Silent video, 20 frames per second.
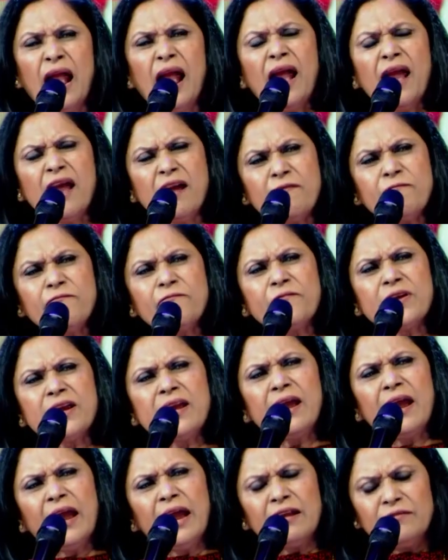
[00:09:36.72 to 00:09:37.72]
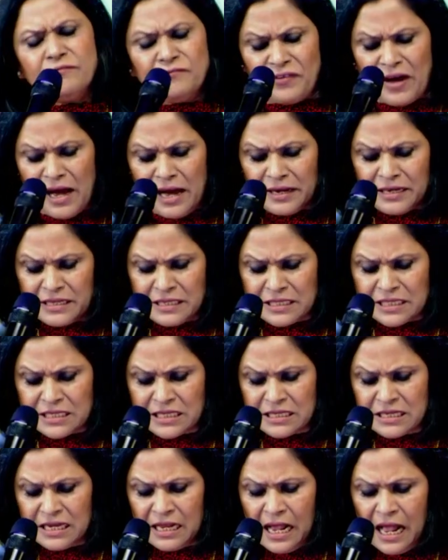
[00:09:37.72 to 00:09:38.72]
Every
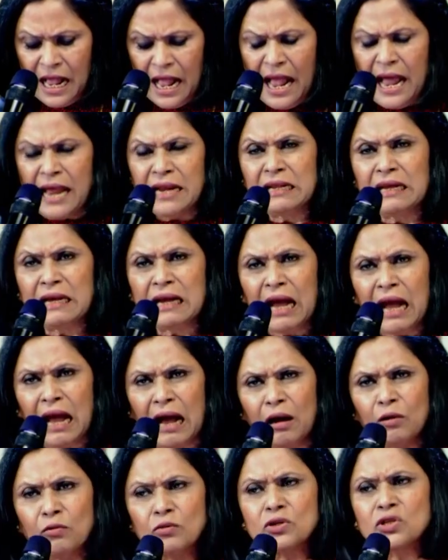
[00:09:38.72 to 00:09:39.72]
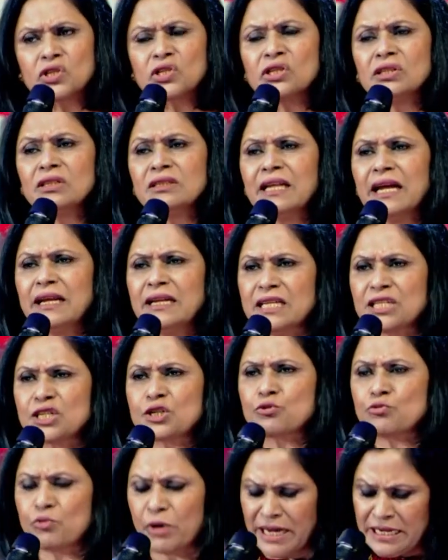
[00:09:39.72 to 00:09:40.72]
advice and counsel that is
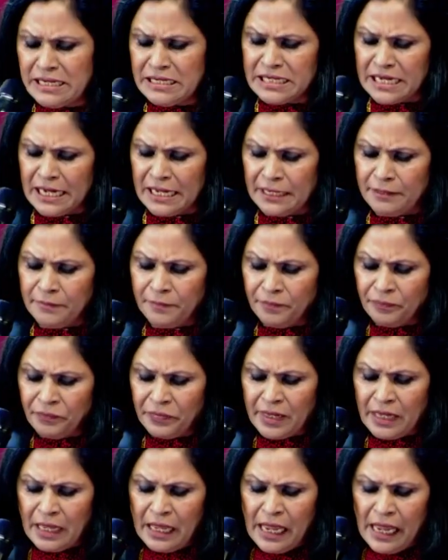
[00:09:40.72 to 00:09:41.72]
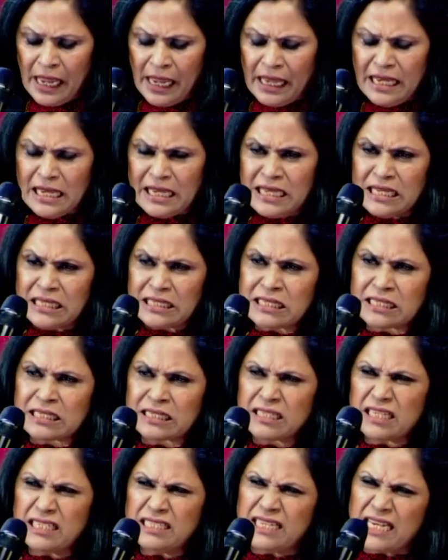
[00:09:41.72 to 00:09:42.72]
rendered
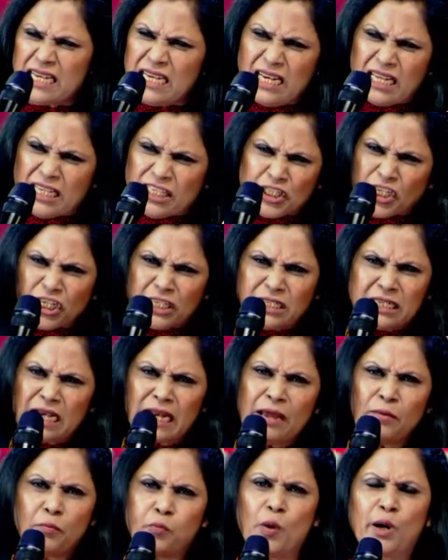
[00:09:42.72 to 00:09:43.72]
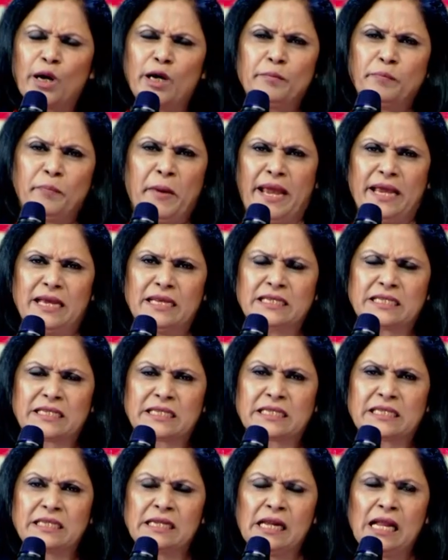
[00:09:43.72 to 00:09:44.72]
is diligently
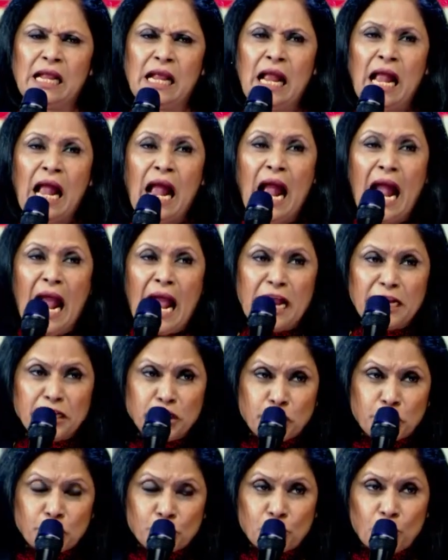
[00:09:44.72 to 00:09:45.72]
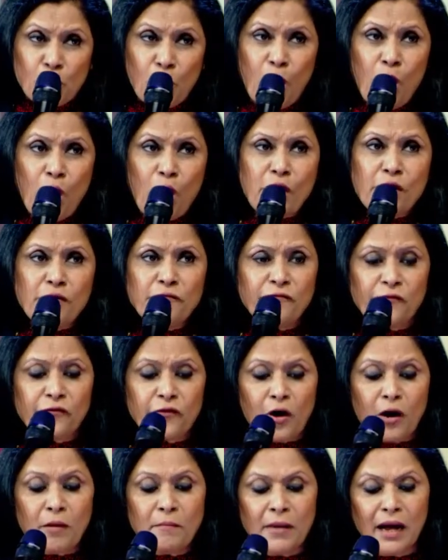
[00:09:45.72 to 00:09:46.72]
word-based and drawn
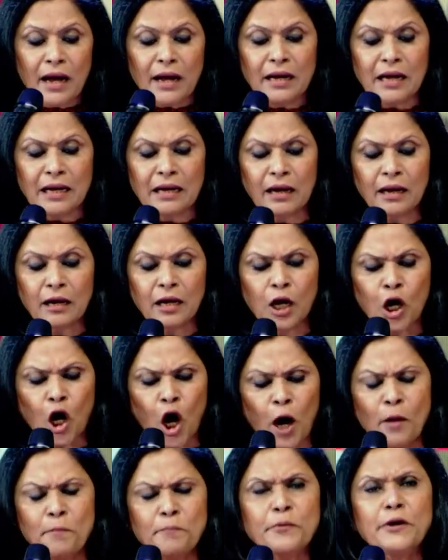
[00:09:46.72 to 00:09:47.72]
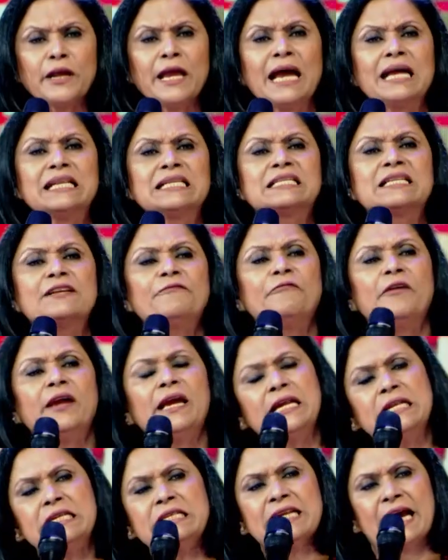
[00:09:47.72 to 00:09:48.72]
from a comprehensive
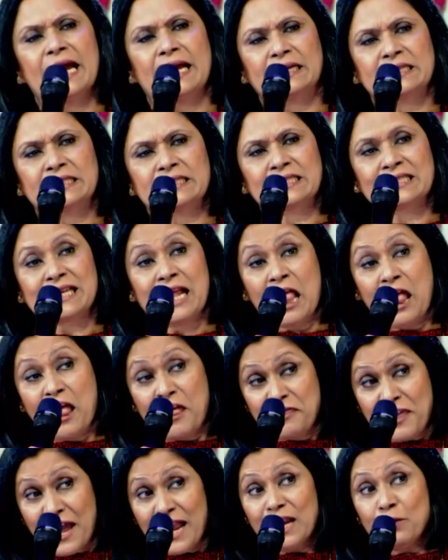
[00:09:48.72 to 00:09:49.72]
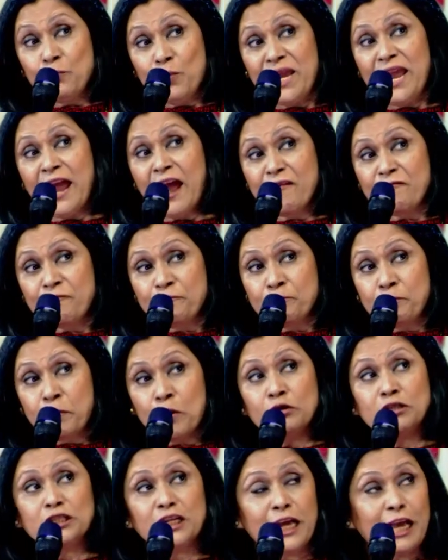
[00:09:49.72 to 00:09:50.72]
index that we have
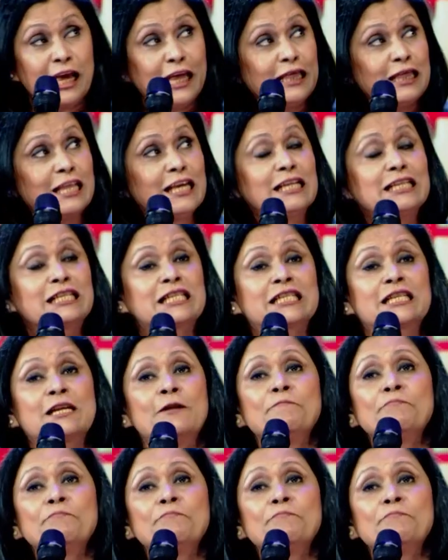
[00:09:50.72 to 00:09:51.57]
put in this